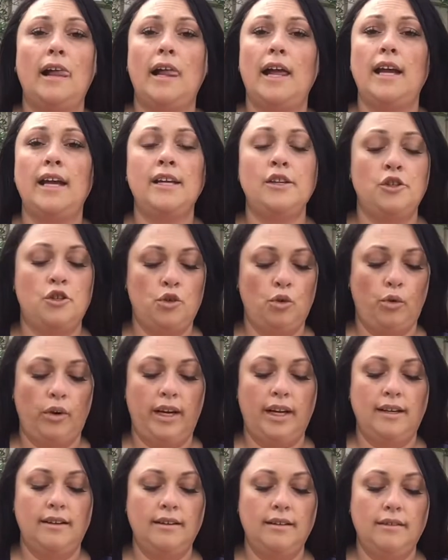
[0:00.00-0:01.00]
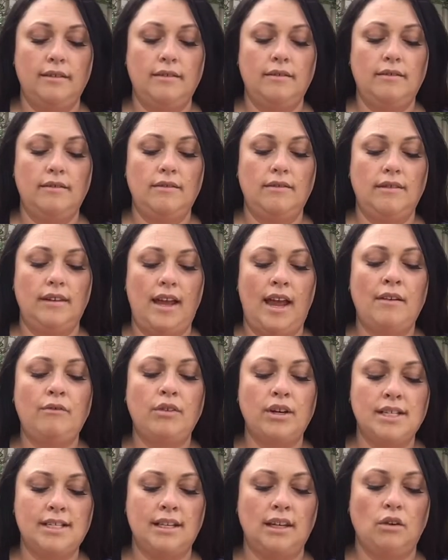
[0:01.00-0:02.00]
enjoyed
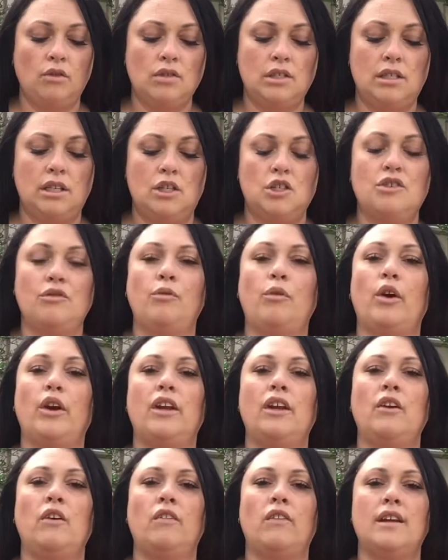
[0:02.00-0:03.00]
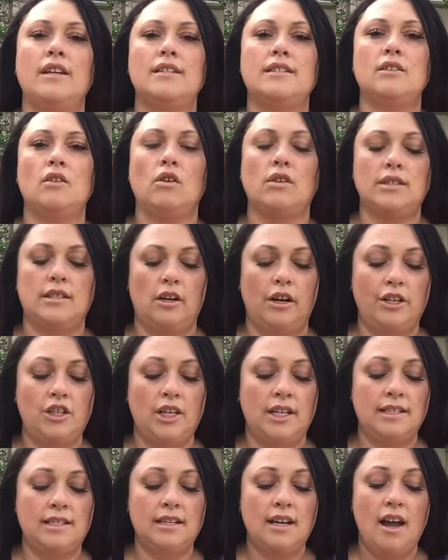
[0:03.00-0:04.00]
every single stitch of working on these socks,
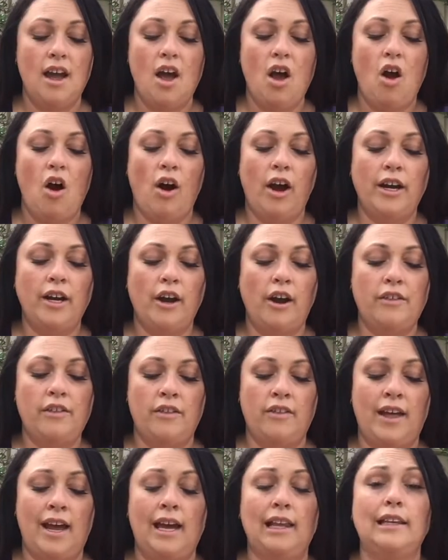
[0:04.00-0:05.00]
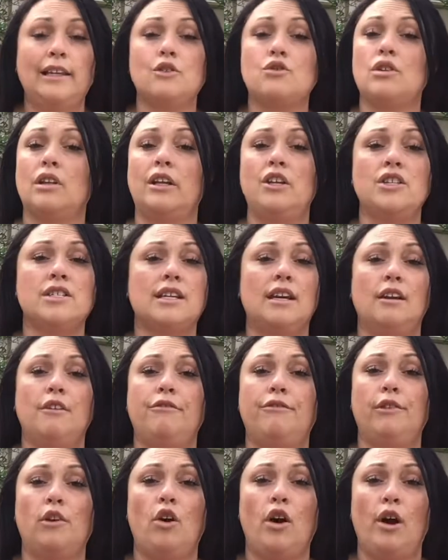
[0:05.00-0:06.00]
and I know that they are literally just going to
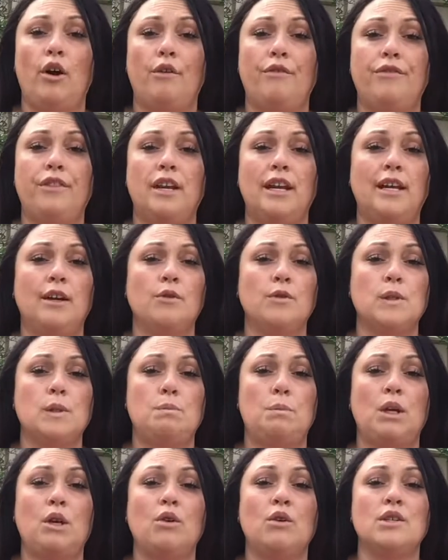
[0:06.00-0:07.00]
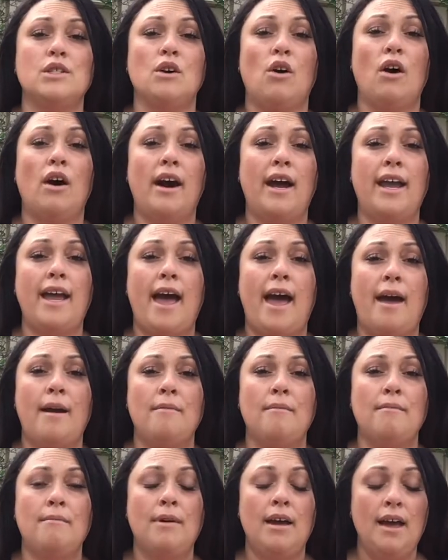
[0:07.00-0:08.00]
fly off the needles because I
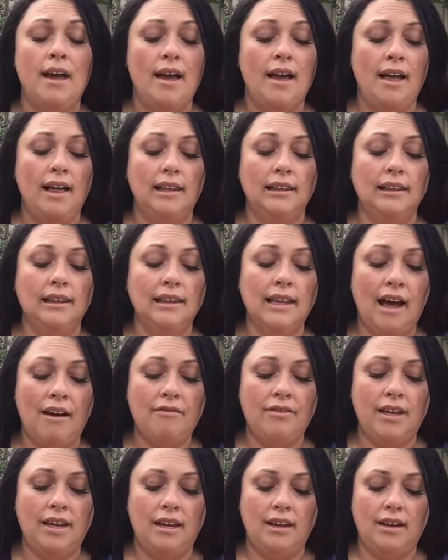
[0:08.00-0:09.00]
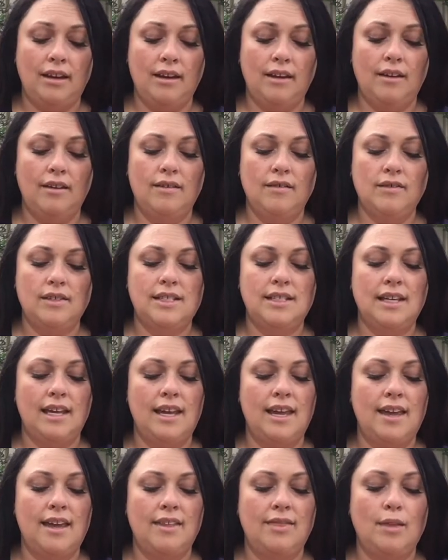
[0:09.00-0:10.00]
am loving
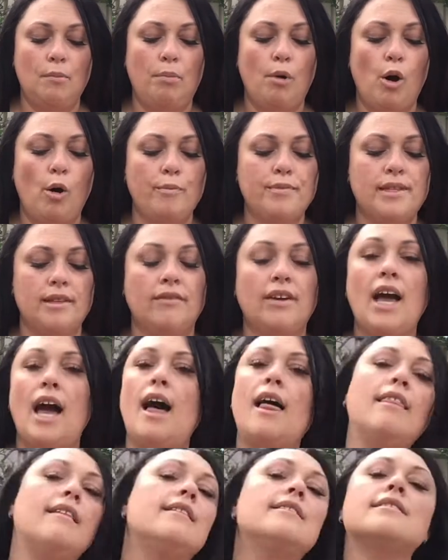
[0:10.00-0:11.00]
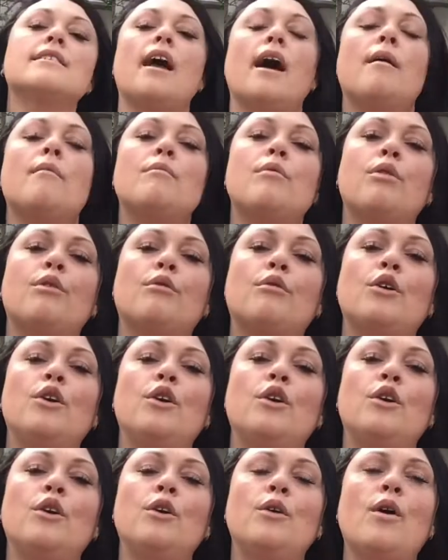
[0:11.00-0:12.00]
seeing the pops of colours come
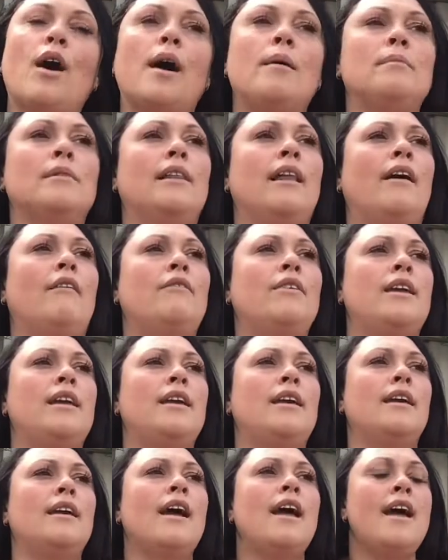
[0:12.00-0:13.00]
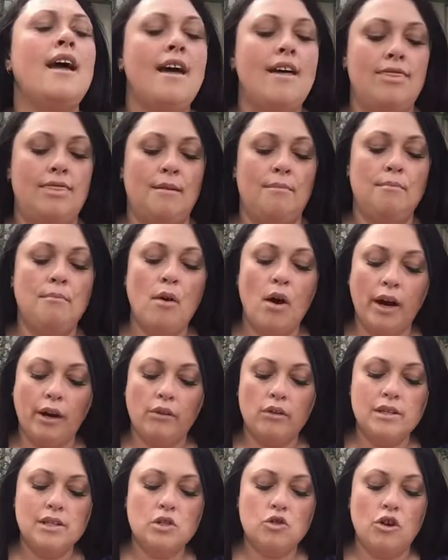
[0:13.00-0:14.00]
through. I'm loving the
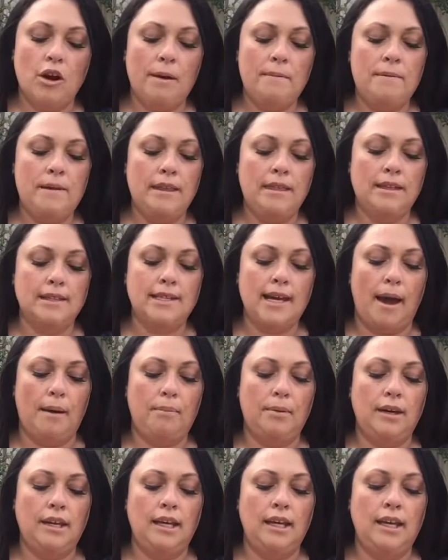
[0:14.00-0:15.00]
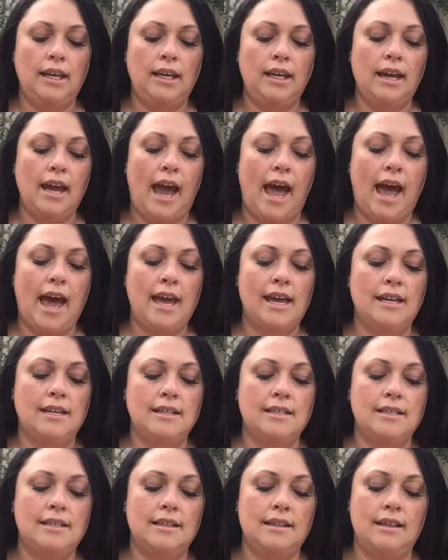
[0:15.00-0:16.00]
micro striping that's happening,
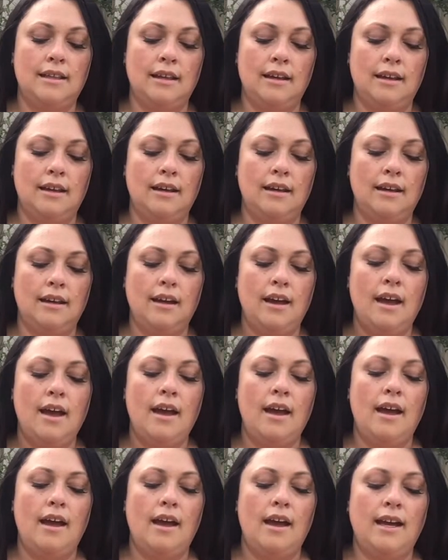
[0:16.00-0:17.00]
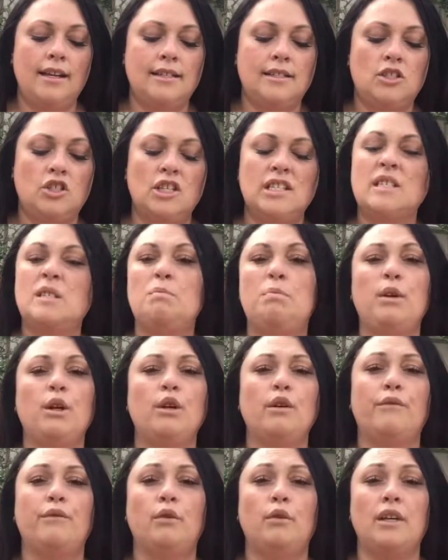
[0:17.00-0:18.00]
and it's just
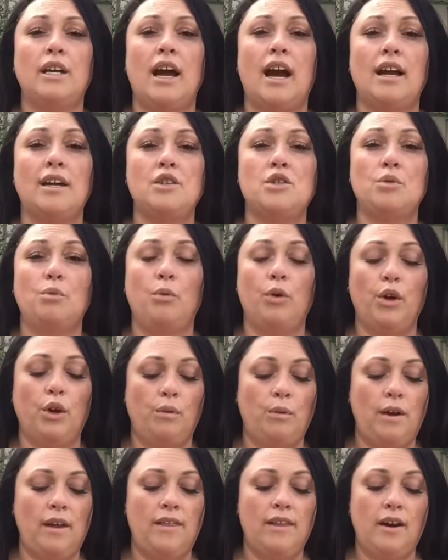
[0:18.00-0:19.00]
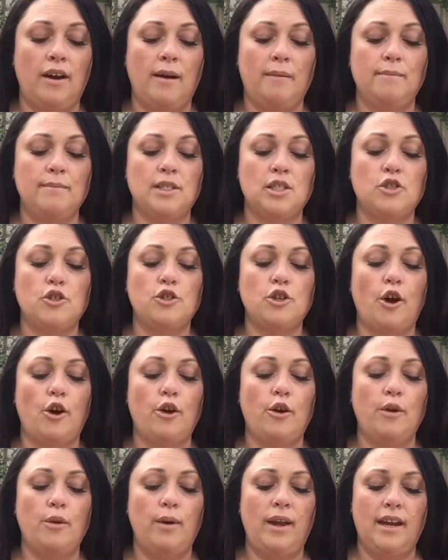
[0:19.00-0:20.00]
beautiful yarn to work with, and I'm so
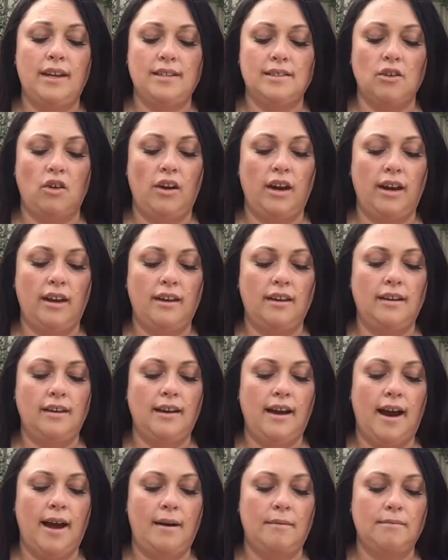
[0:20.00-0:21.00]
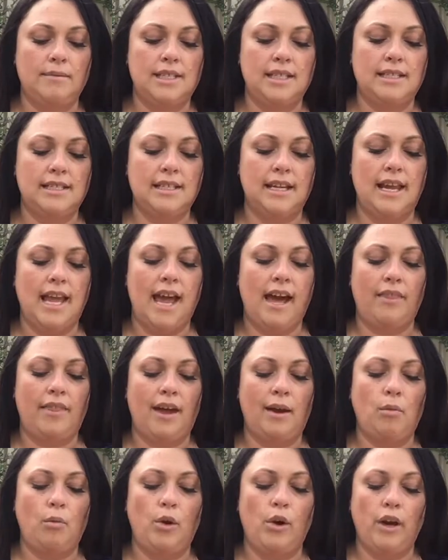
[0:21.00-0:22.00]
excited to see how
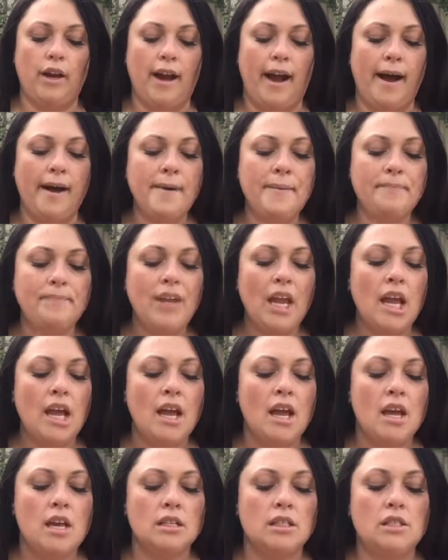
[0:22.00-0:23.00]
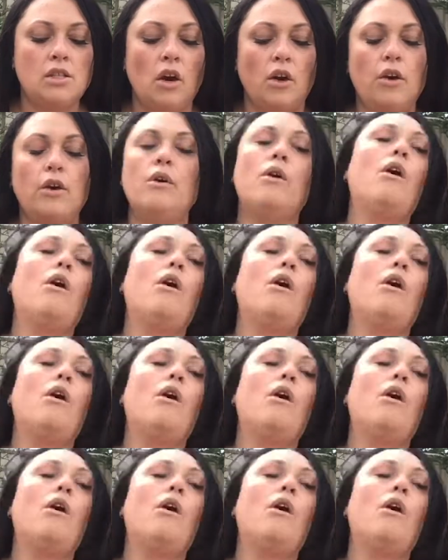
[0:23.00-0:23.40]
they work up. So